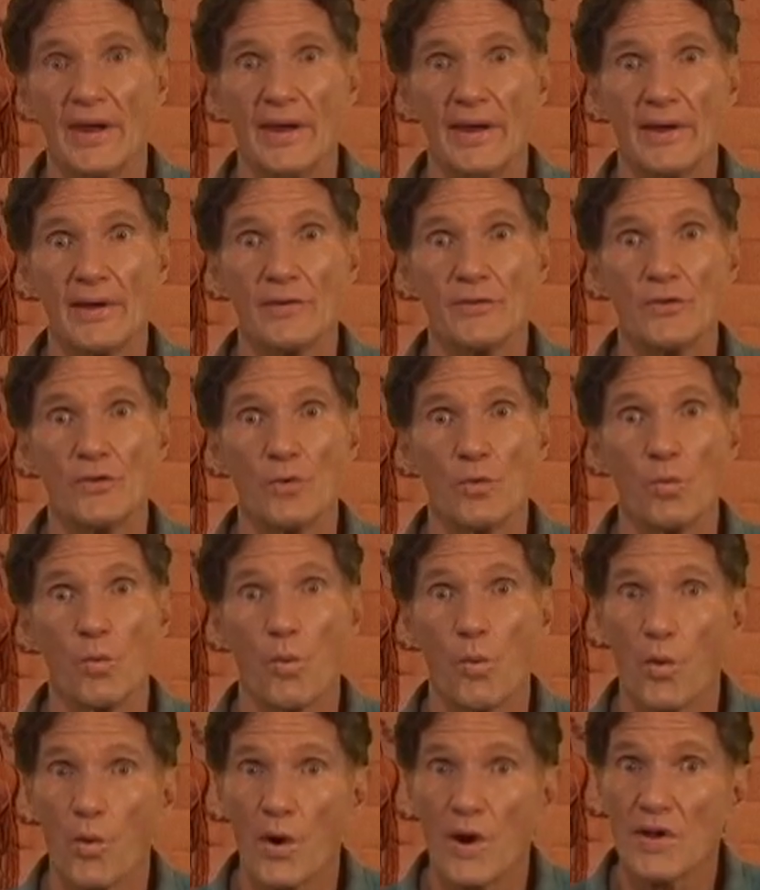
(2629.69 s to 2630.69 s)
And
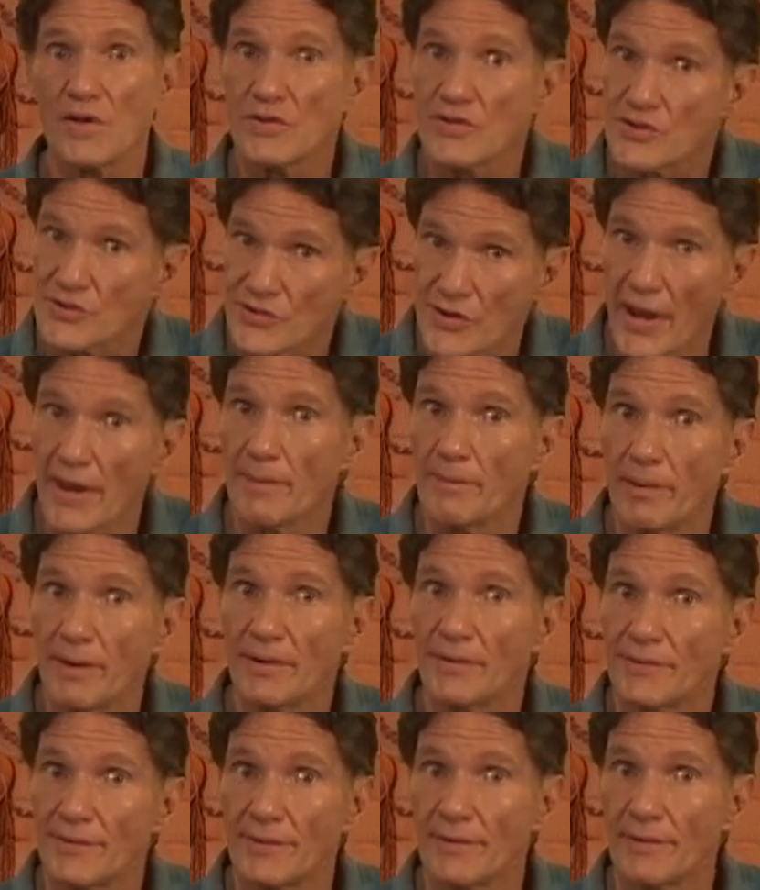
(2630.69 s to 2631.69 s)
one
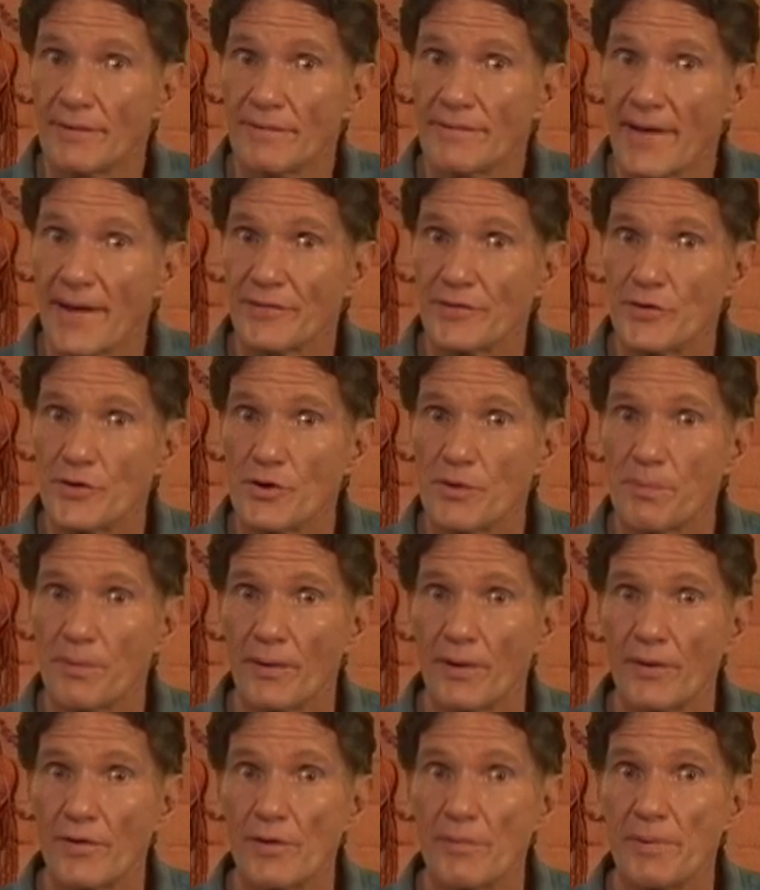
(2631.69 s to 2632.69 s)
segment of that group
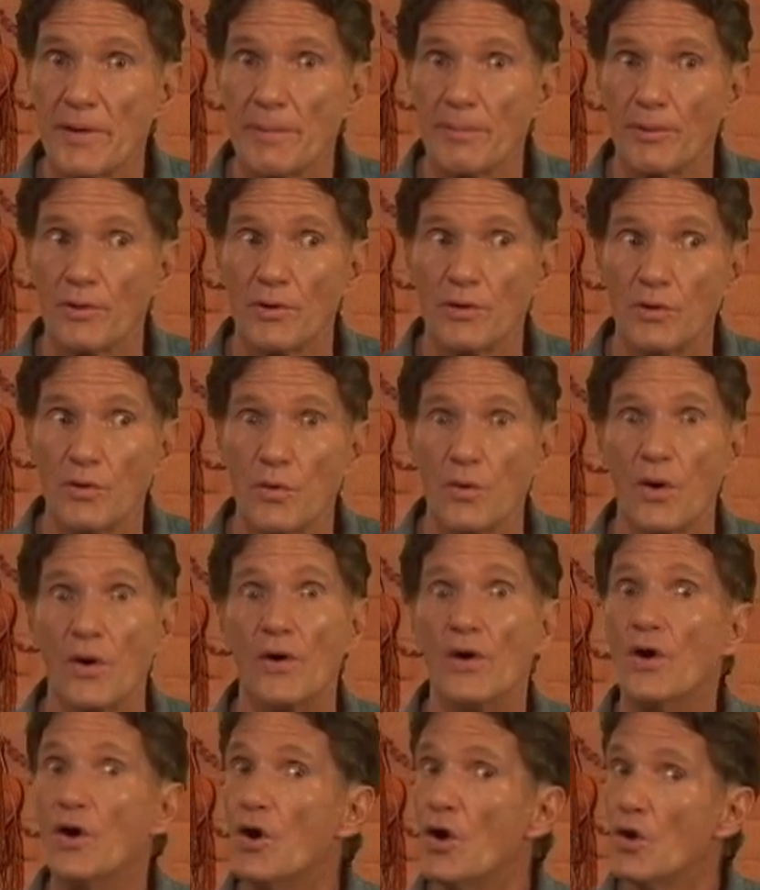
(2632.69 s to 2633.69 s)
are the people who
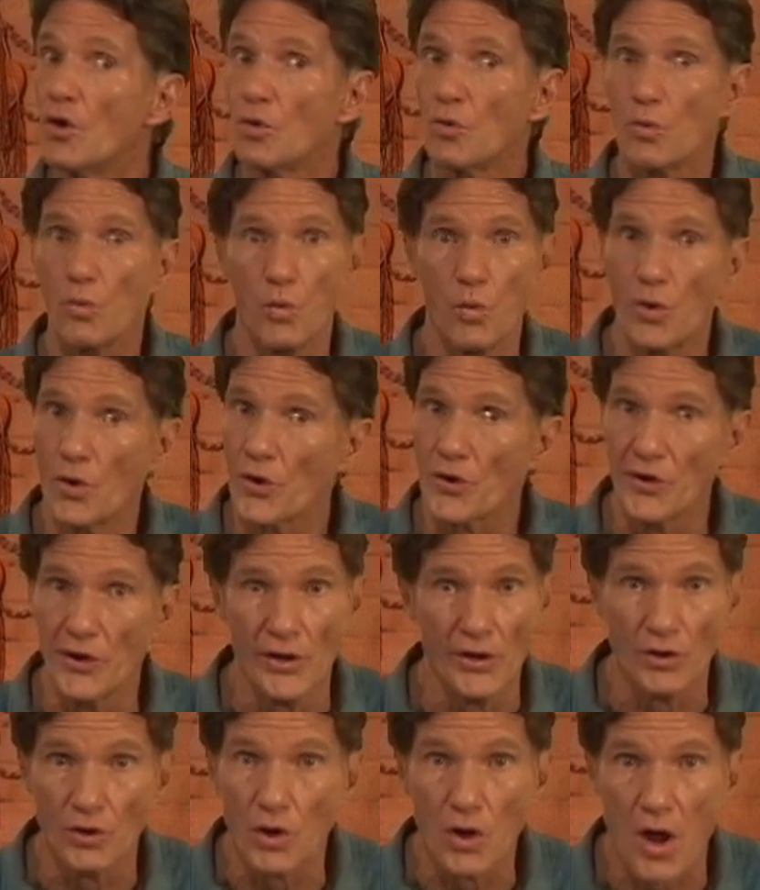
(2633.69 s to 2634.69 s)
are
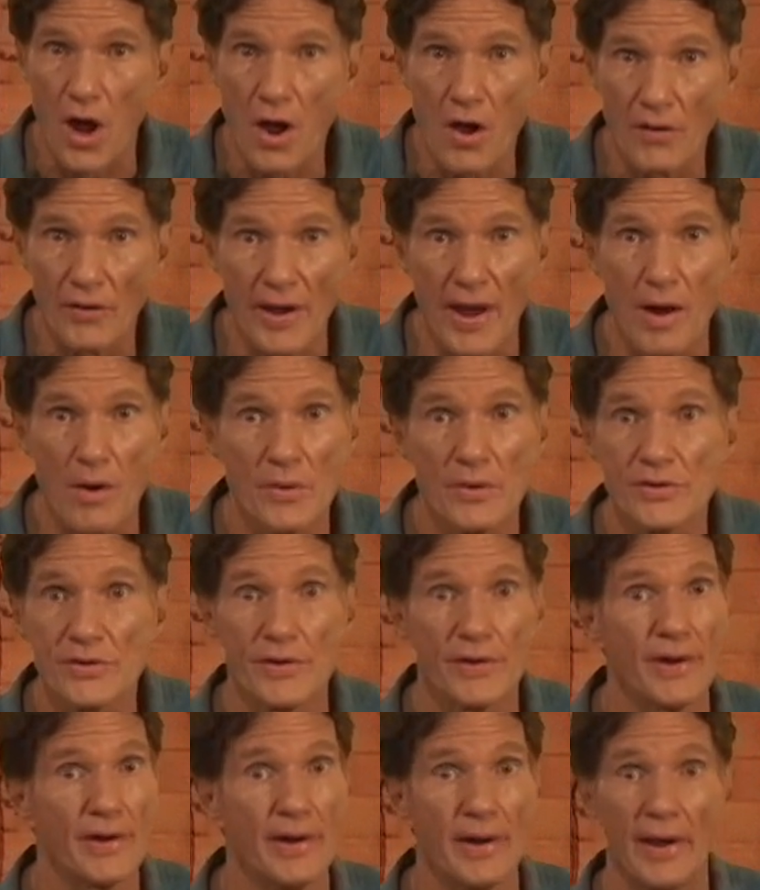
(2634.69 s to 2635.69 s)
working long hours
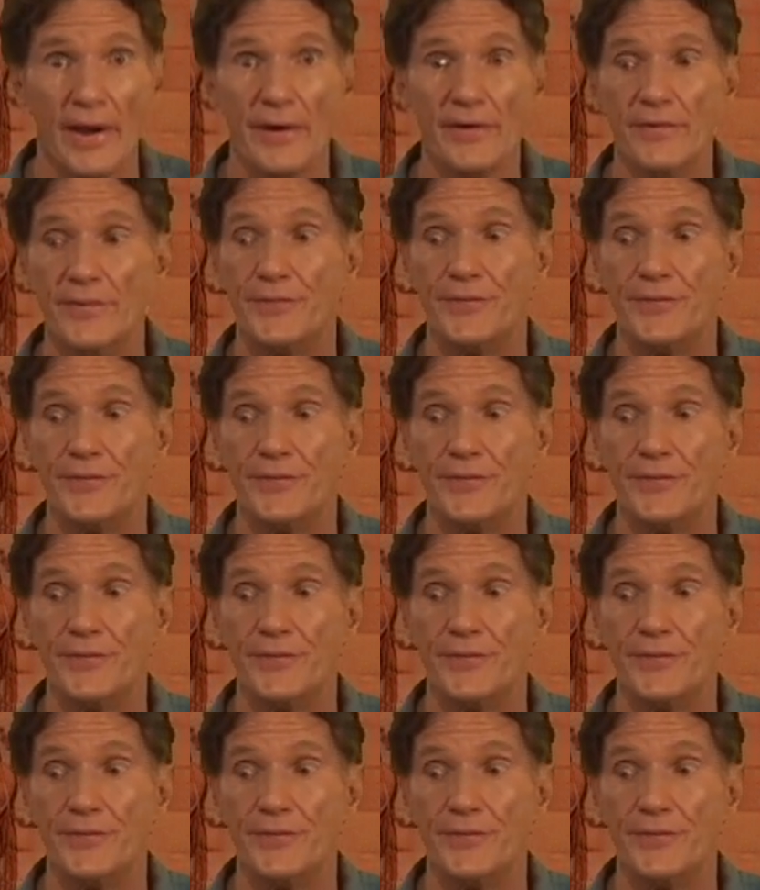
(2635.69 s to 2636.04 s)
in the day